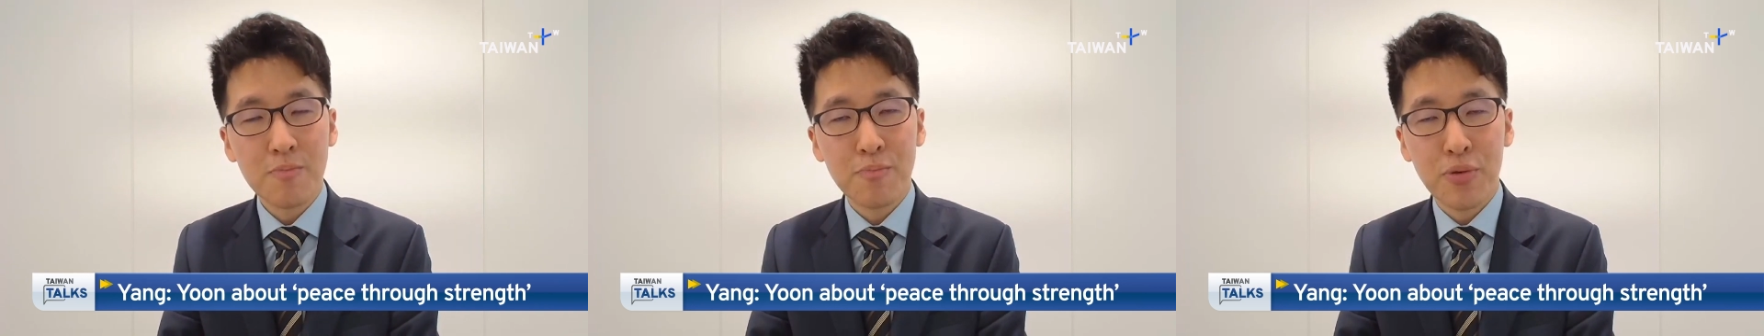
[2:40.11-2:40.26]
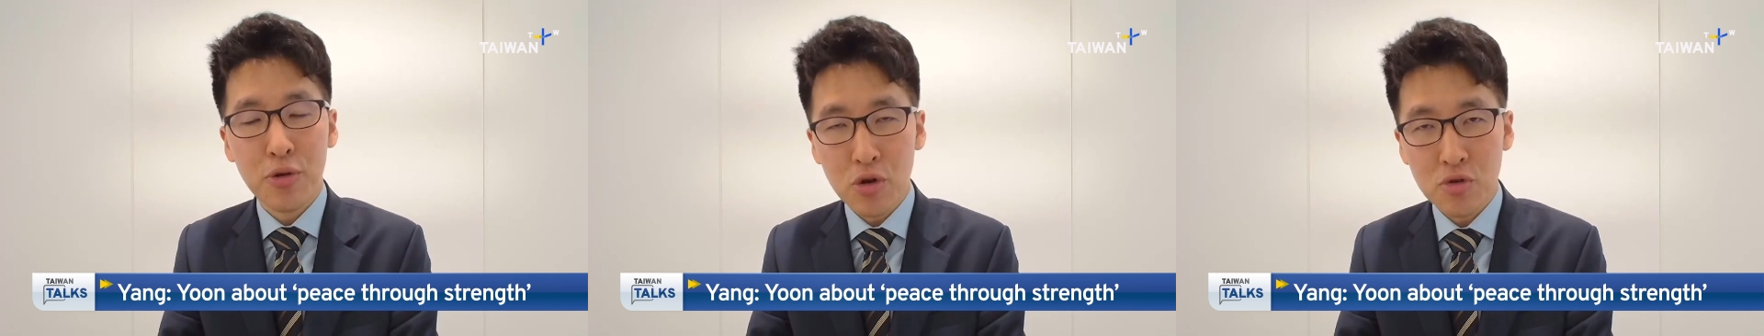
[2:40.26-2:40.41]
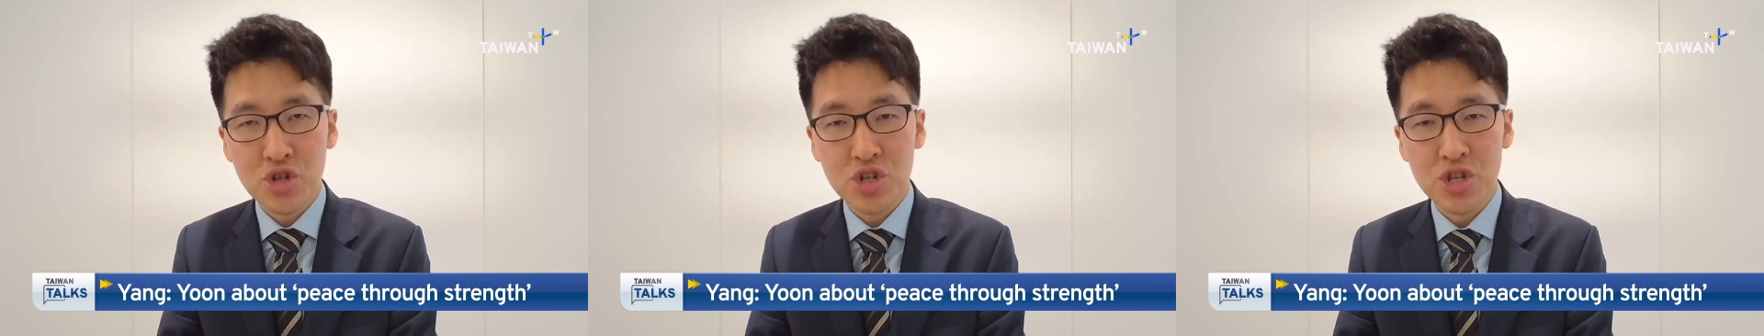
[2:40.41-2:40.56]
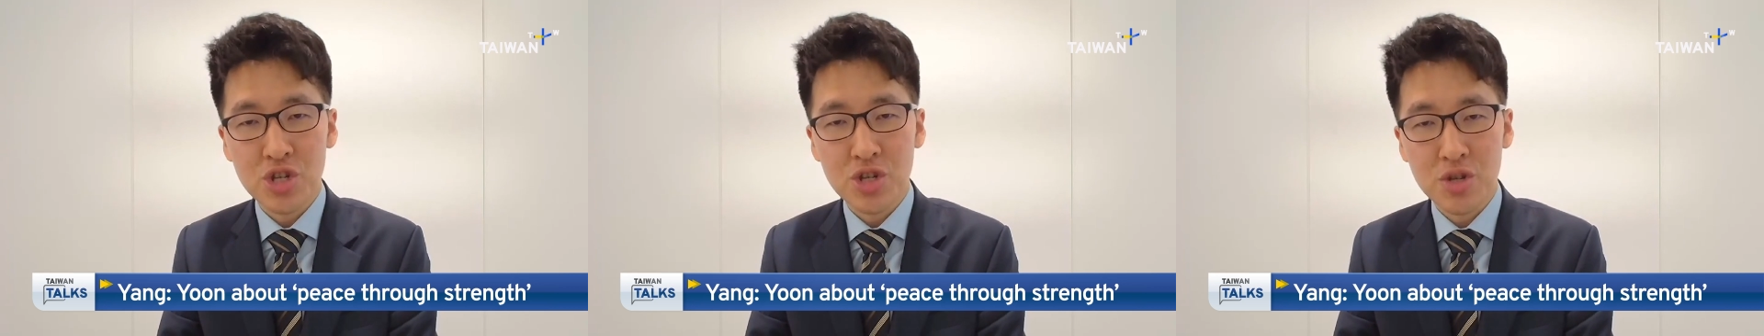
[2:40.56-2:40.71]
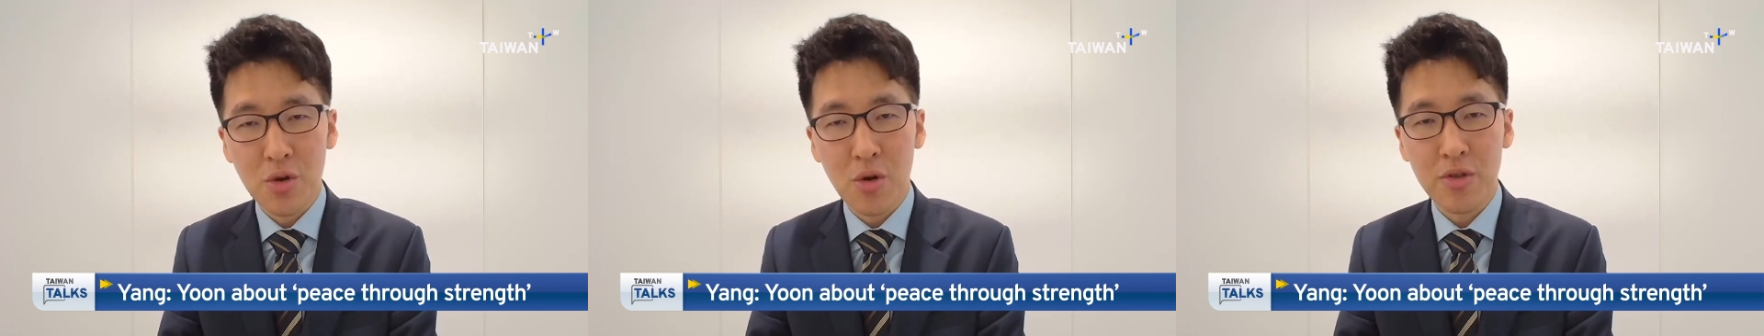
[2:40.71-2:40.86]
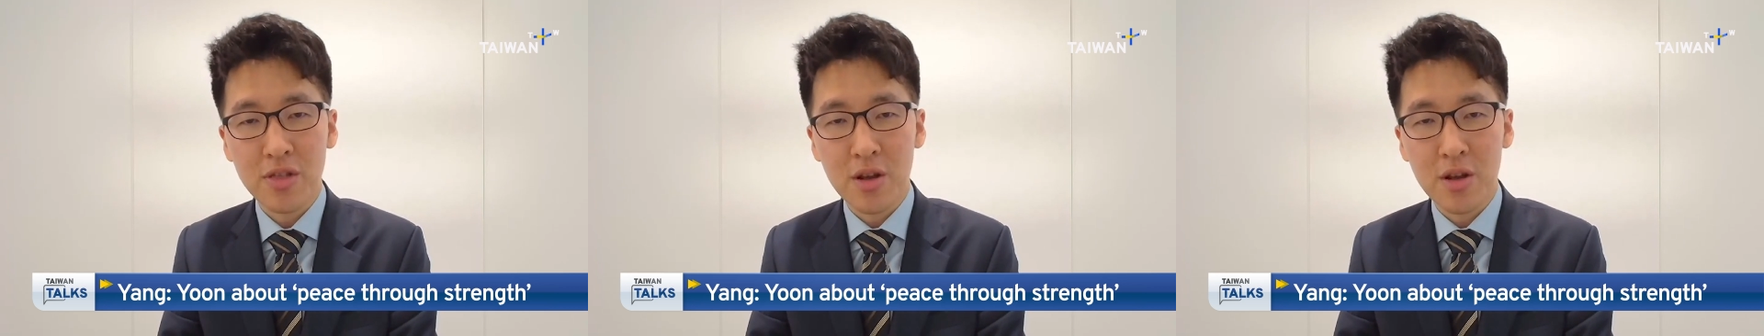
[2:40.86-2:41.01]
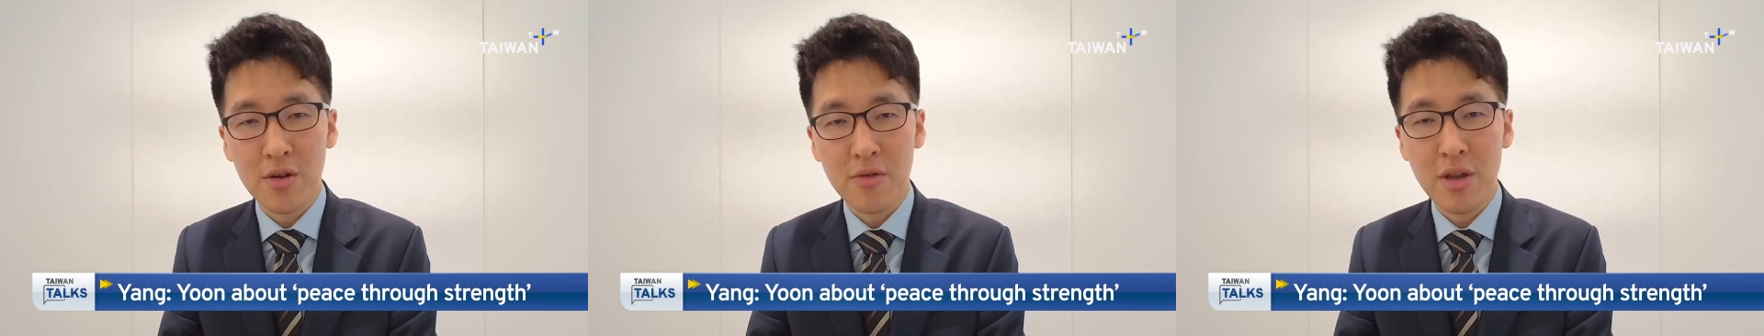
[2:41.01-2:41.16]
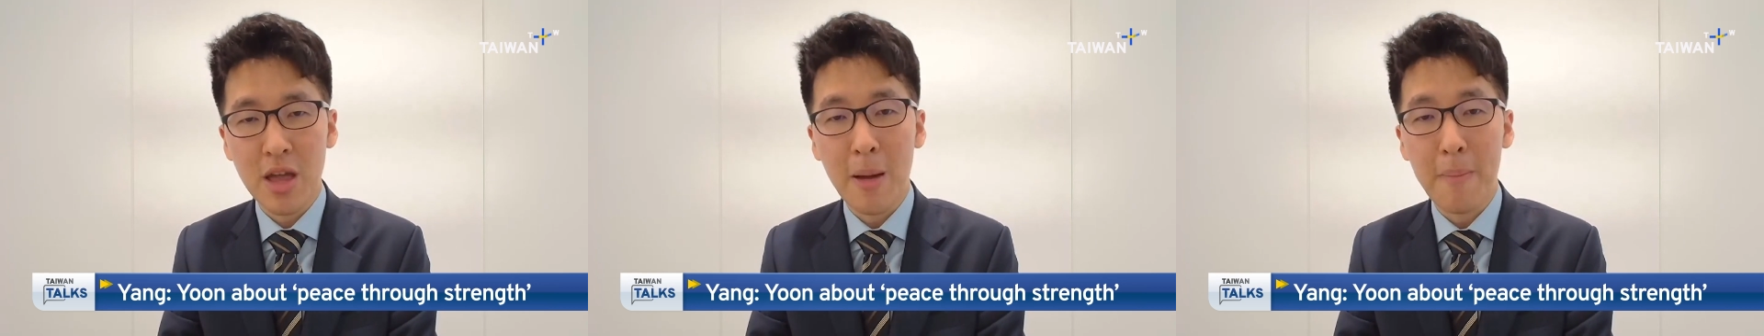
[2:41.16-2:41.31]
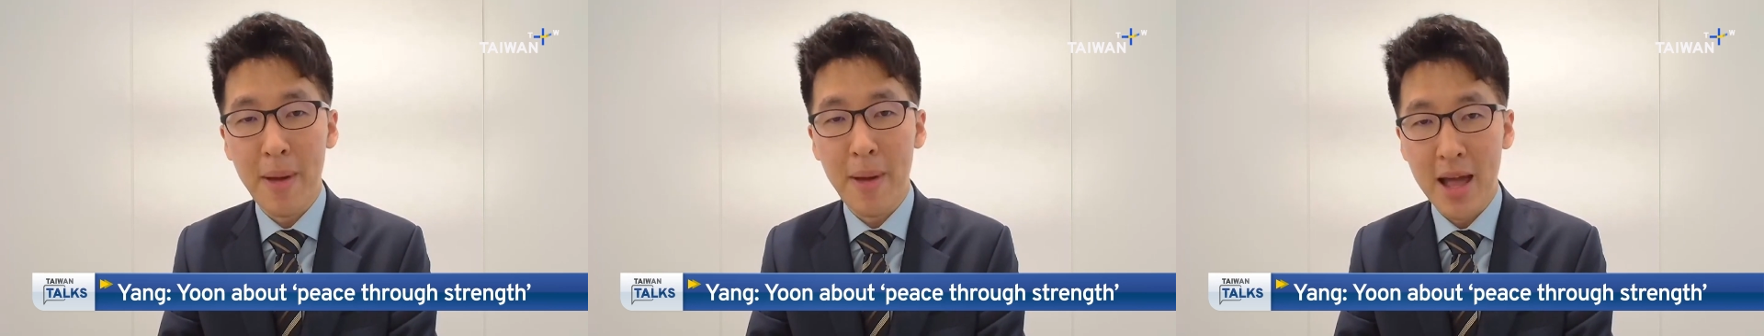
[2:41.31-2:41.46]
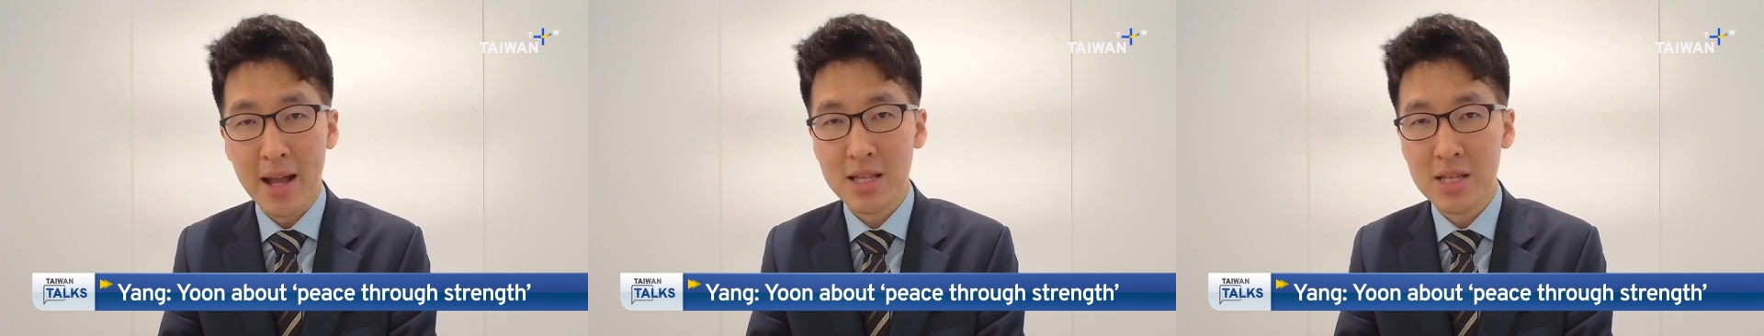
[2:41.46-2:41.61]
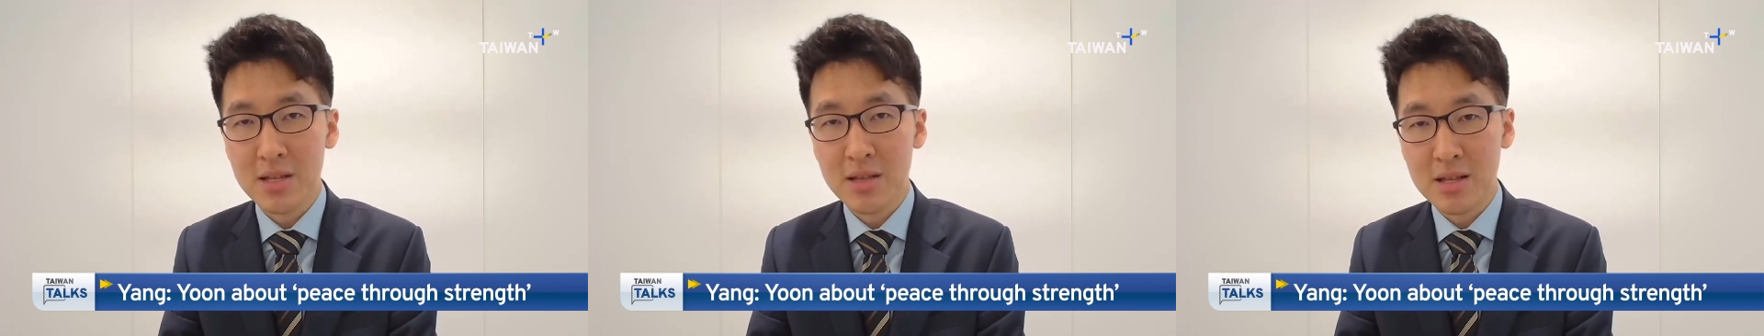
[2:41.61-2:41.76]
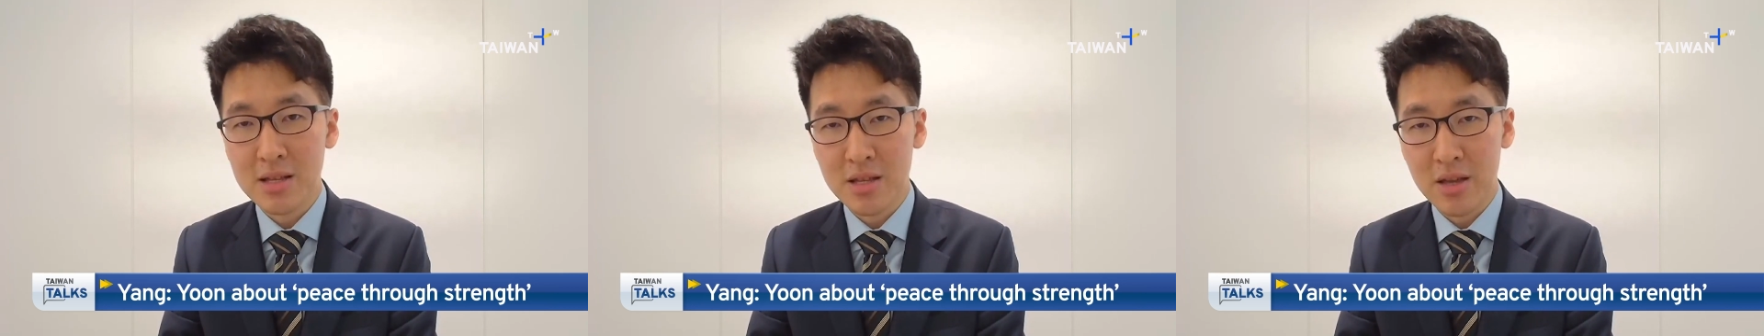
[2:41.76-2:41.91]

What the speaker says: push North Korea back to the